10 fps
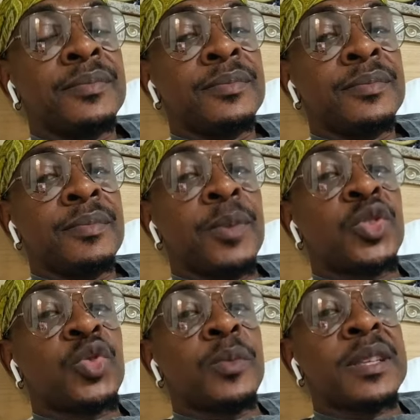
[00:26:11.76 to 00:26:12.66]
But
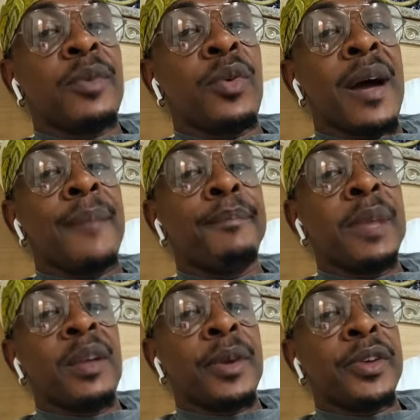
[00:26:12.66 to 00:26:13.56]
true, me say I want to build up
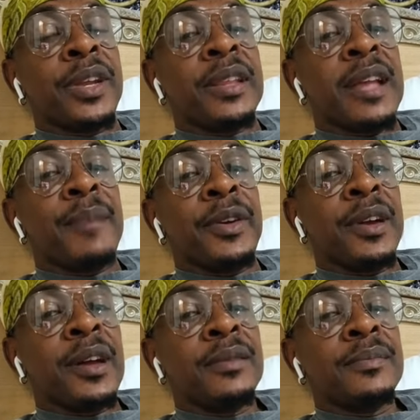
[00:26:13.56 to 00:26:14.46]
my credit in America.
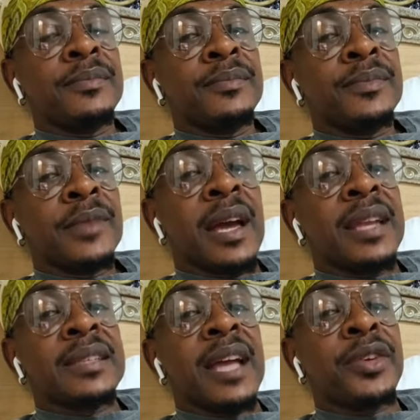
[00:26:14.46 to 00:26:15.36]
Because they
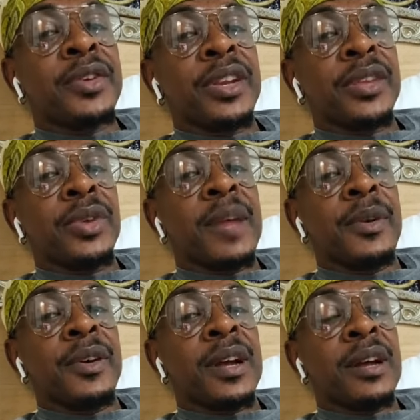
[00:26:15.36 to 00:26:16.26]
say I credit run
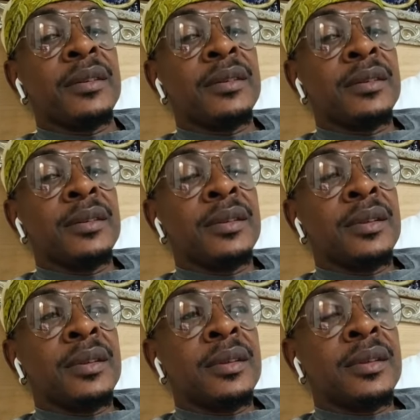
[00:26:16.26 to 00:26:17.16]
America.
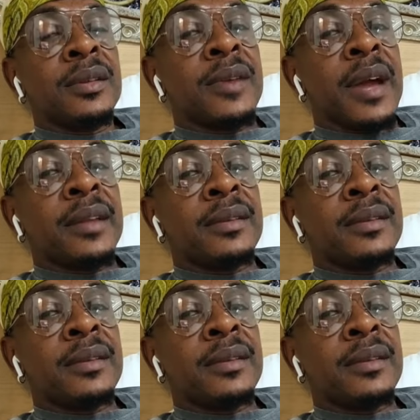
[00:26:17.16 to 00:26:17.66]
Right?